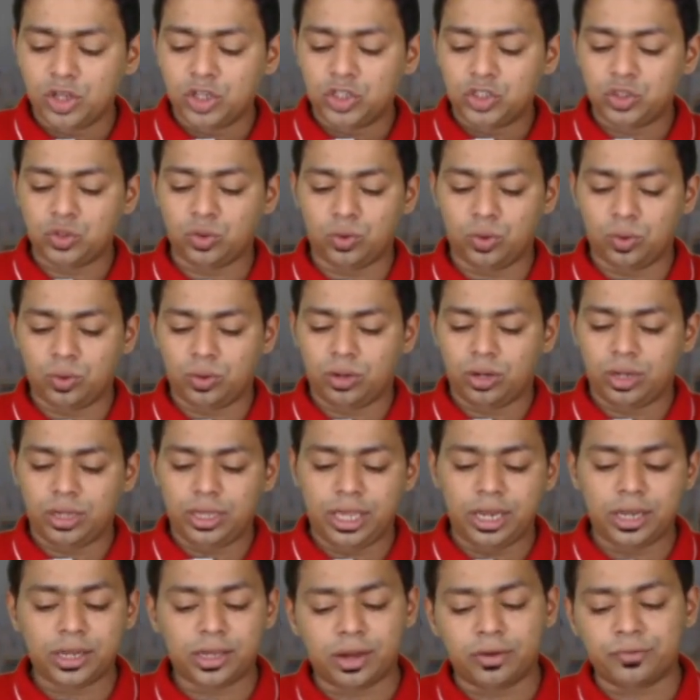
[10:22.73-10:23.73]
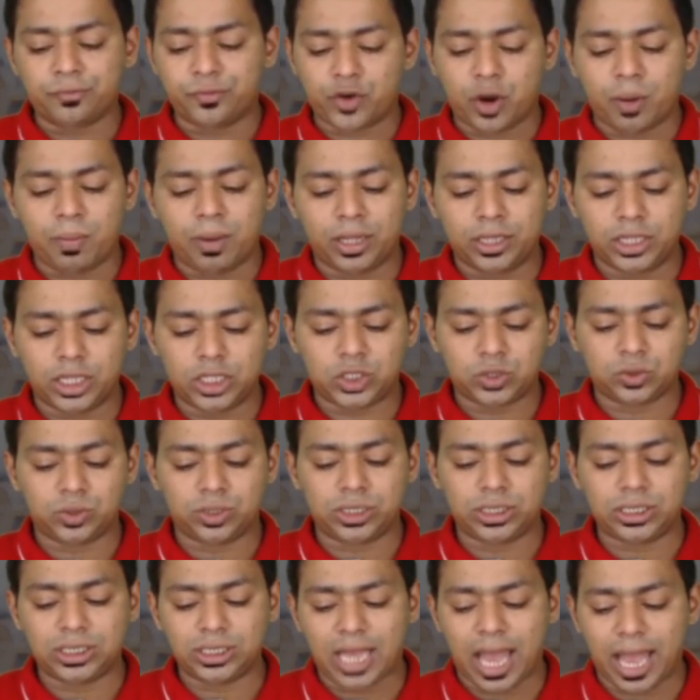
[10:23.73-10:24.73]
So income from other
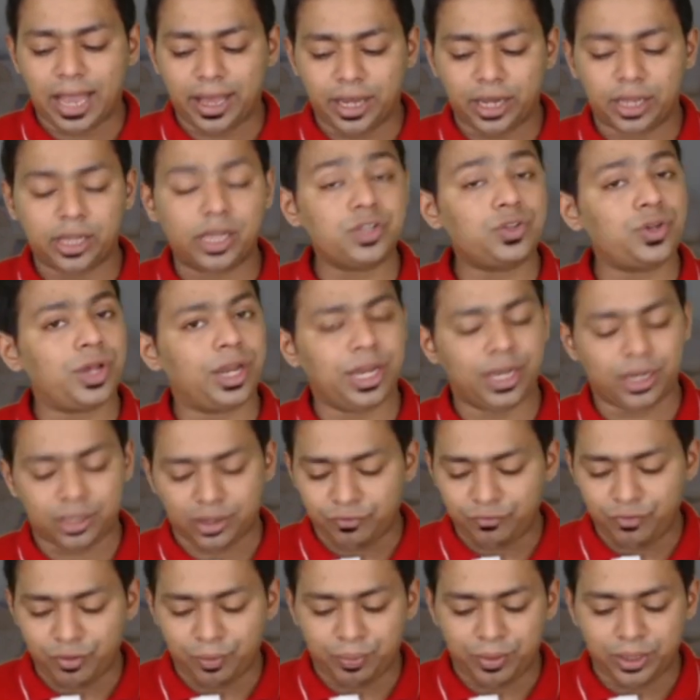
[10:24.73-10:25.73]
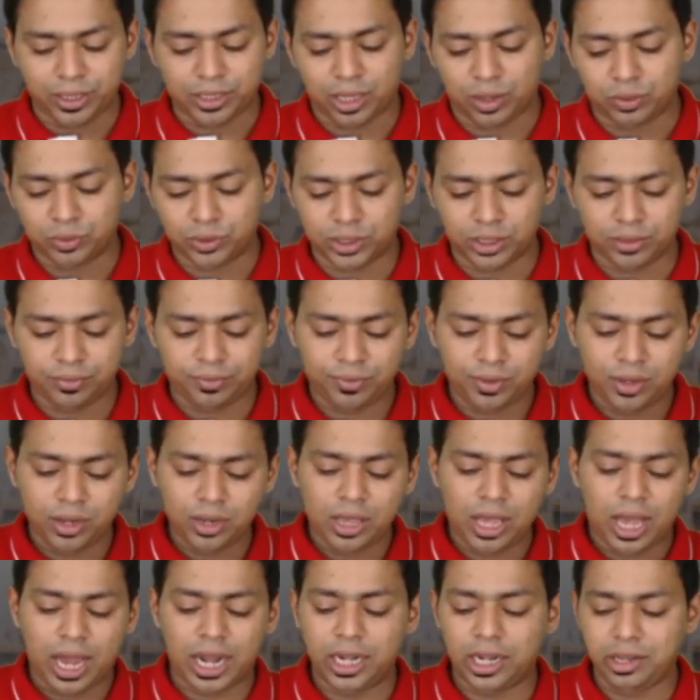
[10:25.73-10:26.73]
sources, agriculture income 50,000
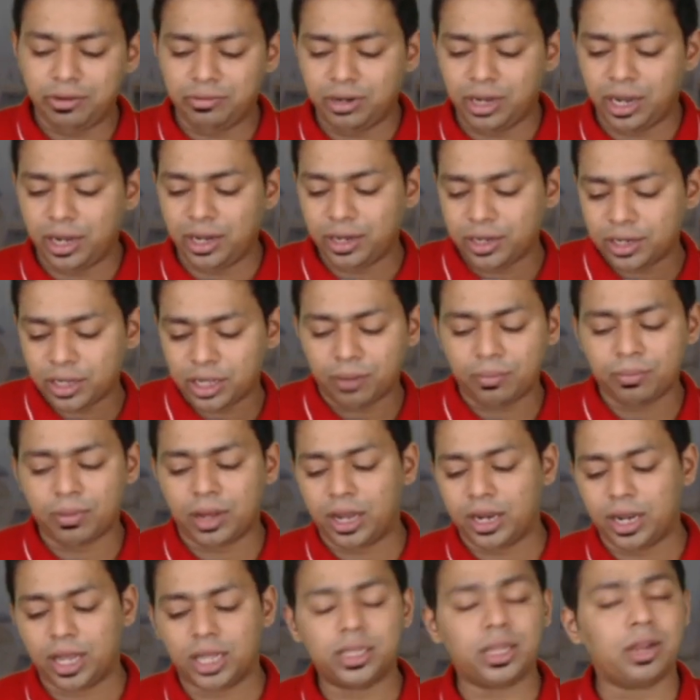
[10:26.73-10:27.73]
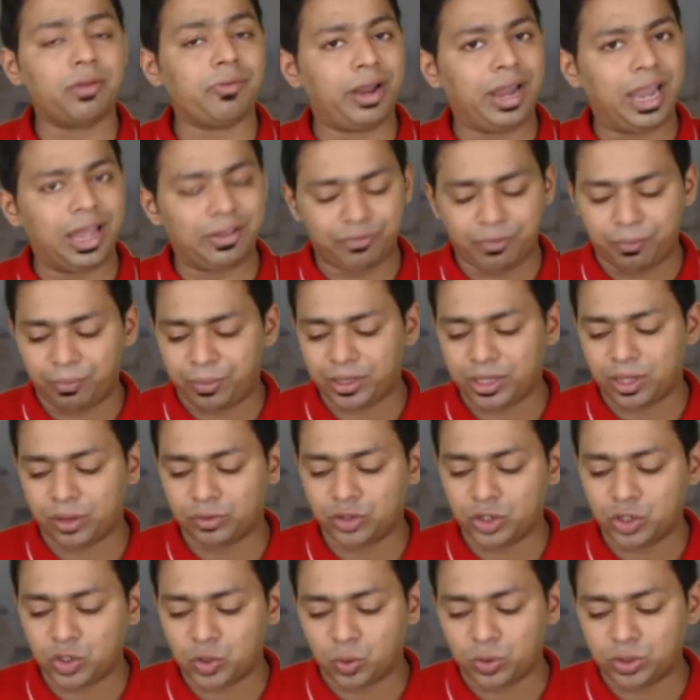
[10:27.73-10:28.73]
and dividend income another
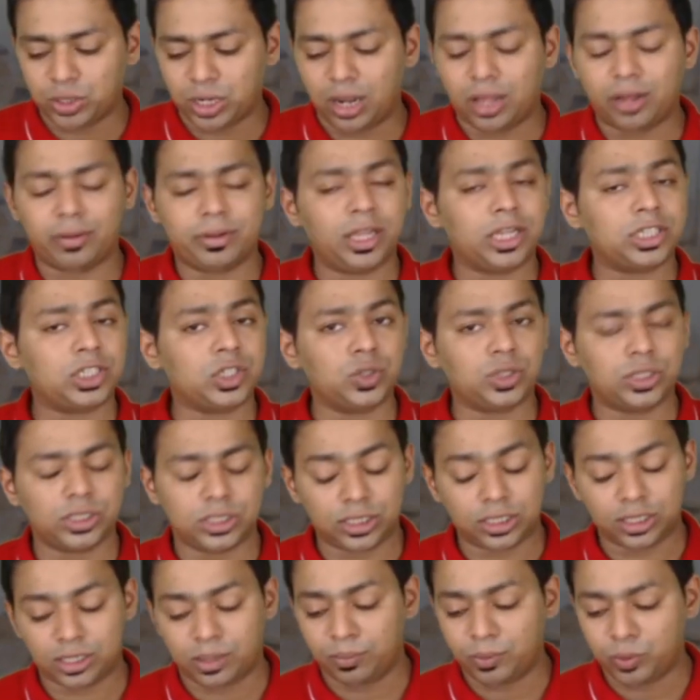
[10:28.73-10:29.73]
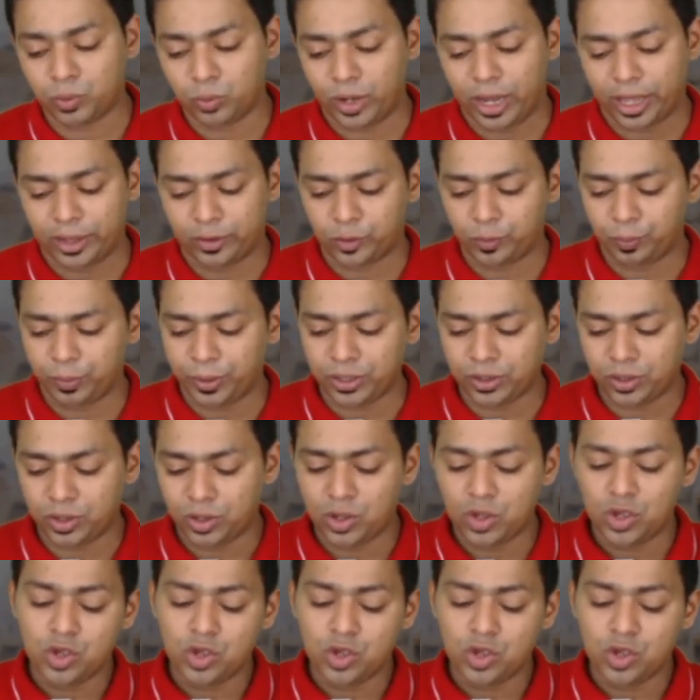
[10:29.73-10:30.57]
1,50,000. Total other sources income 2 lakh rupees.